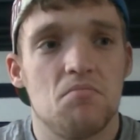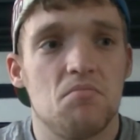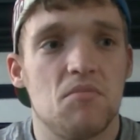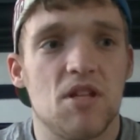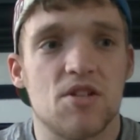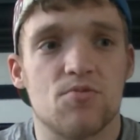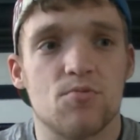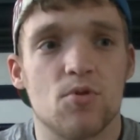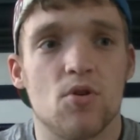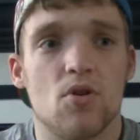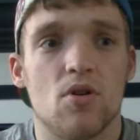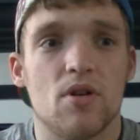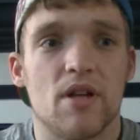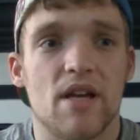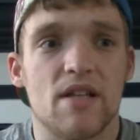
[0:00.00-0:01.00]
this
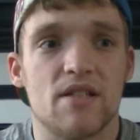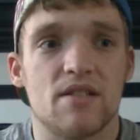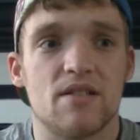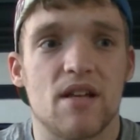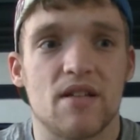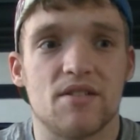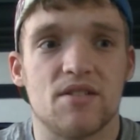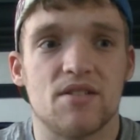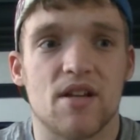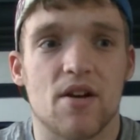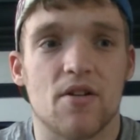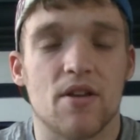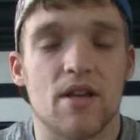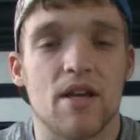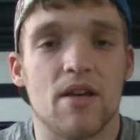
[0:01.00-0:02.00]
rule isn't
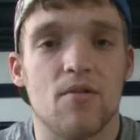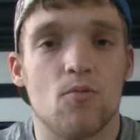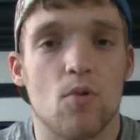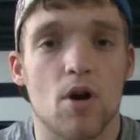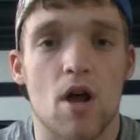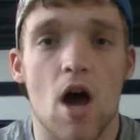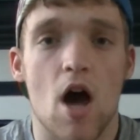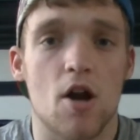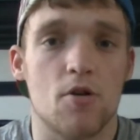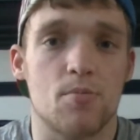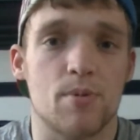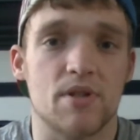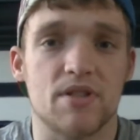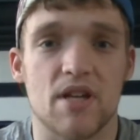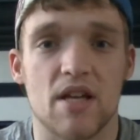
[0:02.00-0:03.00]
necessarily
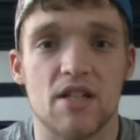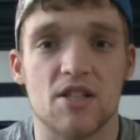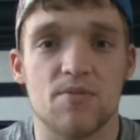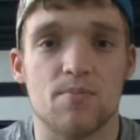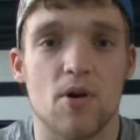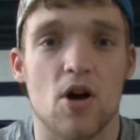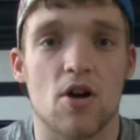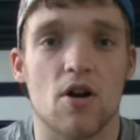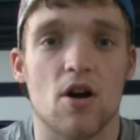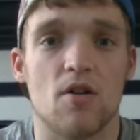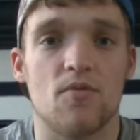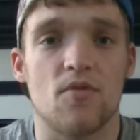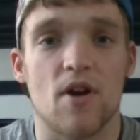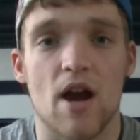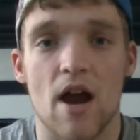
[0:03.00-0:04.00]
100% spot on
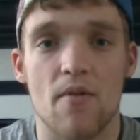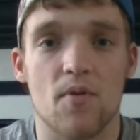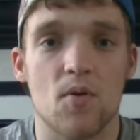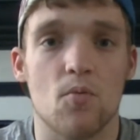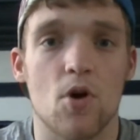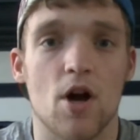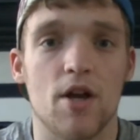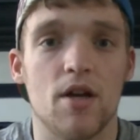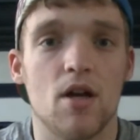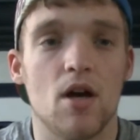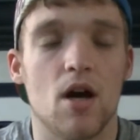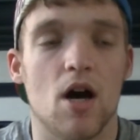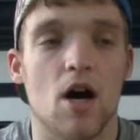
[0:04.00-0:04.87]
for everyone.